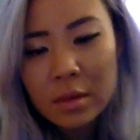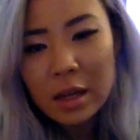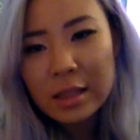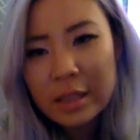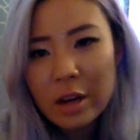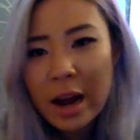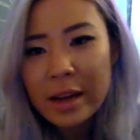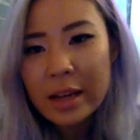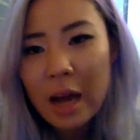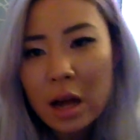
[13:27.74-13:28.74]
Is there
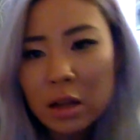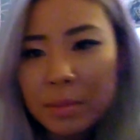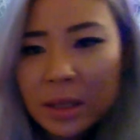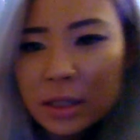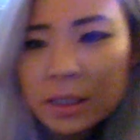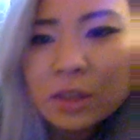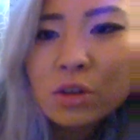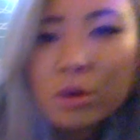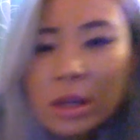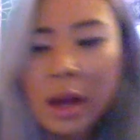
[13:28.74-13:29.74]
any elements in
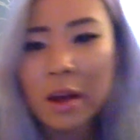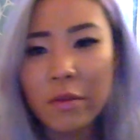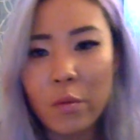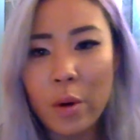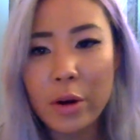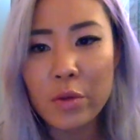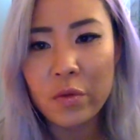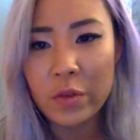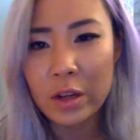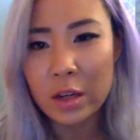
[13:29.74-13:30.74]
your life where you
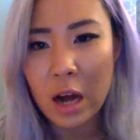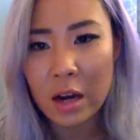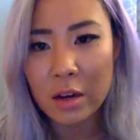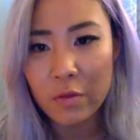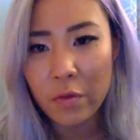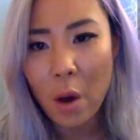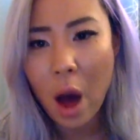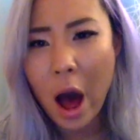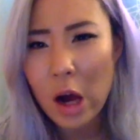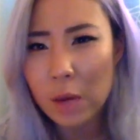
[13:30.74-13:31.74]
feel kind of
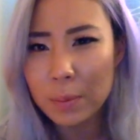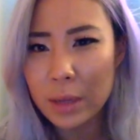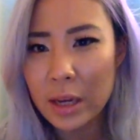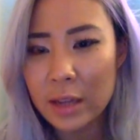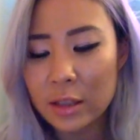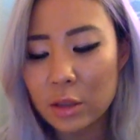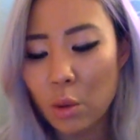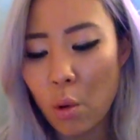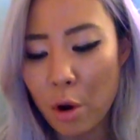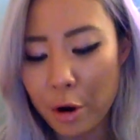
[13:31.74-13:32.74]
helpless,
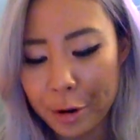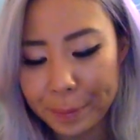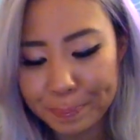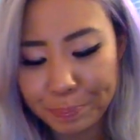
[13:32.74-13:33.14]
or